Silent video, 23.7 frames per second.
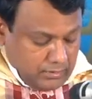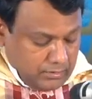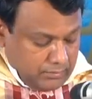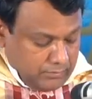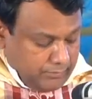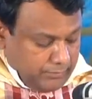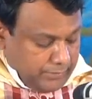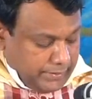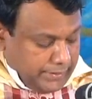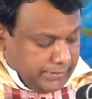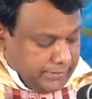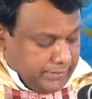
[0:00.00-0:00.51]

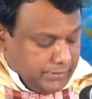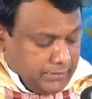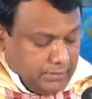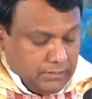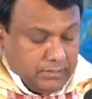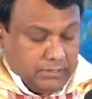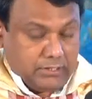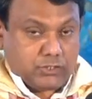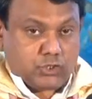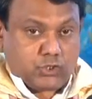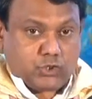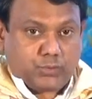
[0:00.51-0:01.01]

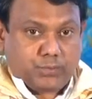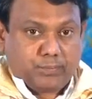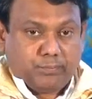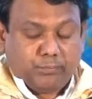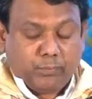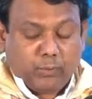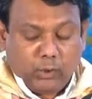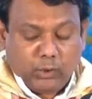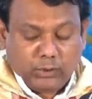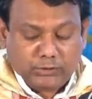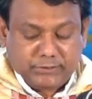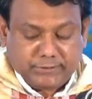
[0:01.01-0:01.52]
Mary is
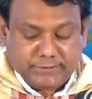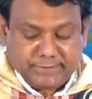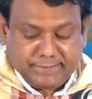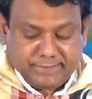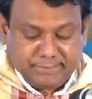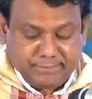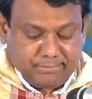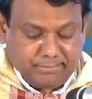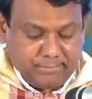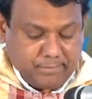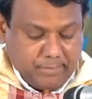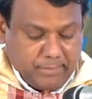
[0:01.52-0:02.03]
both
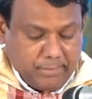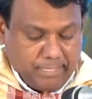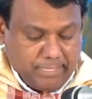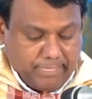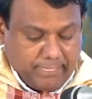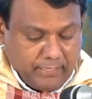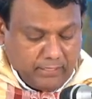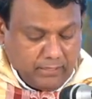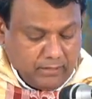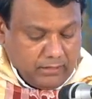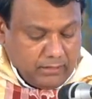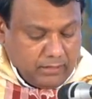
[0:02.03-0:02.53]

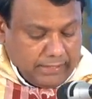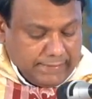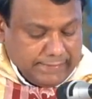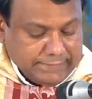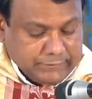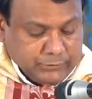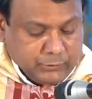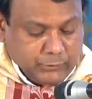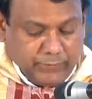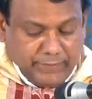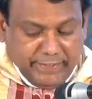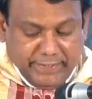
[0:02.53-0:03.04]
a
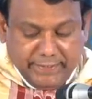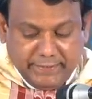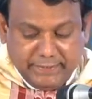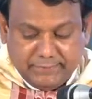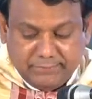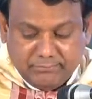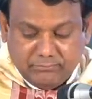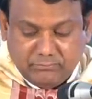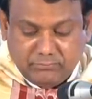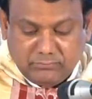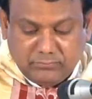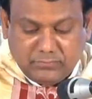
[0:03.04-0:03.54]

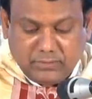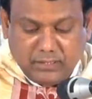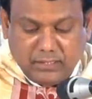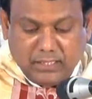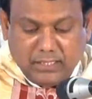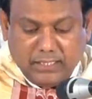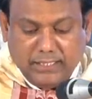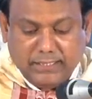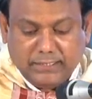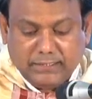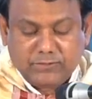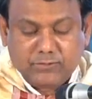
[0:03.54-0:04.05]
queen
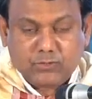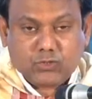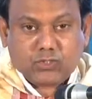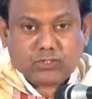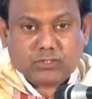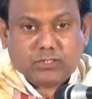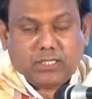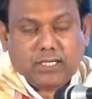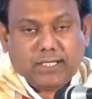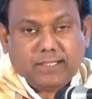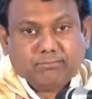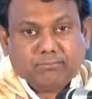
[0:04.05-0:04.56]
and
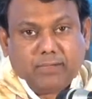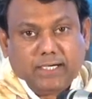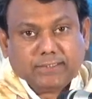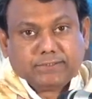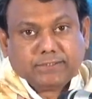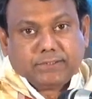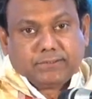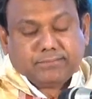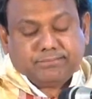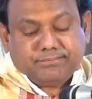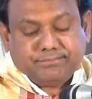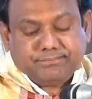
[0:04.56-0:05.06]
a
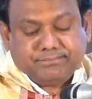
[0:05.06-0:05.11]
mother,